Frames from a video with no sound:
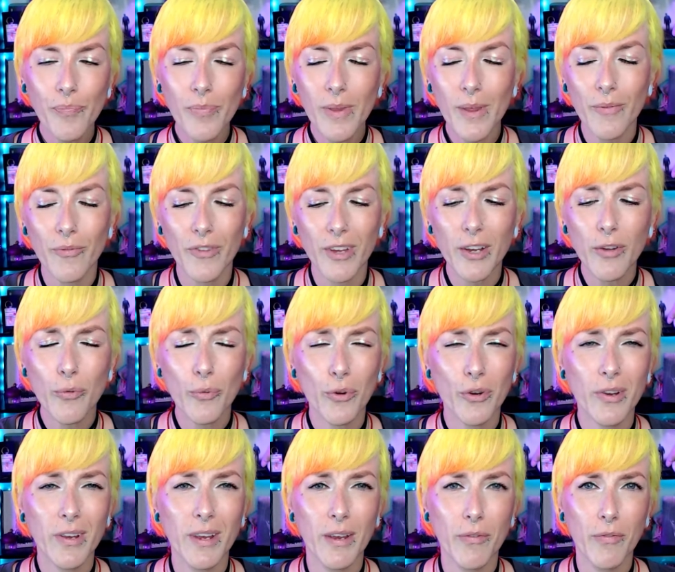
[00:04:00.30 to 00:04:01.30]
These will
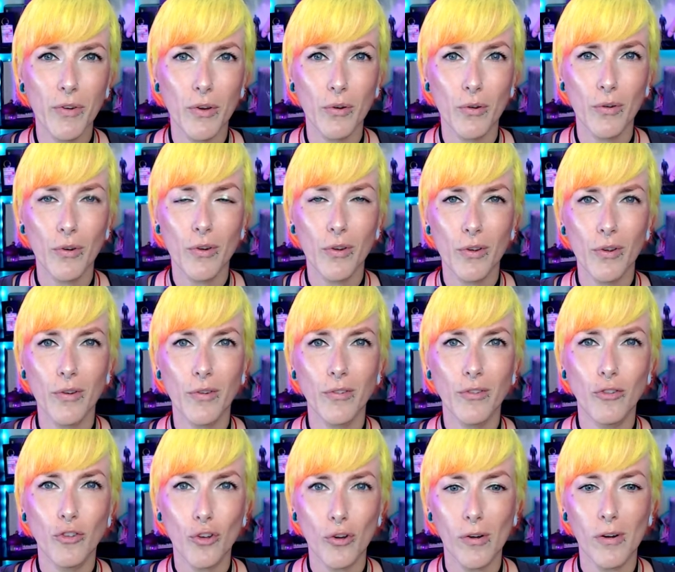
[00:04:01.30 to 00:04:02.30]
give you good
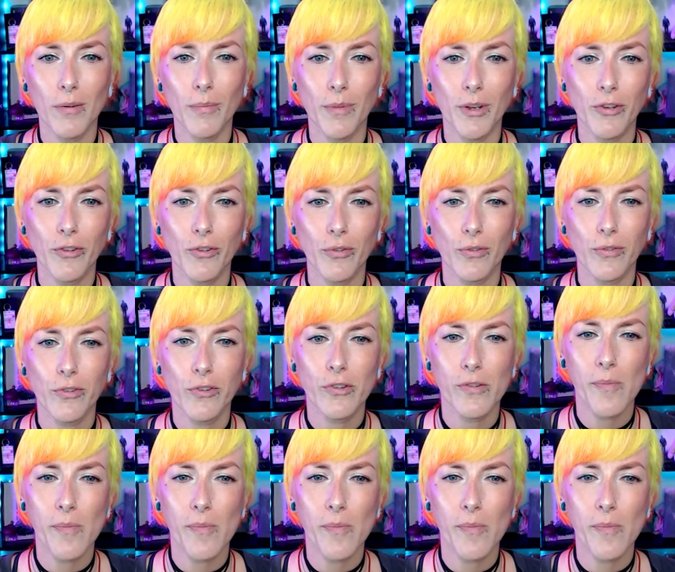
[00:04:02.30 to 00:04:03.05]
jaw muscles.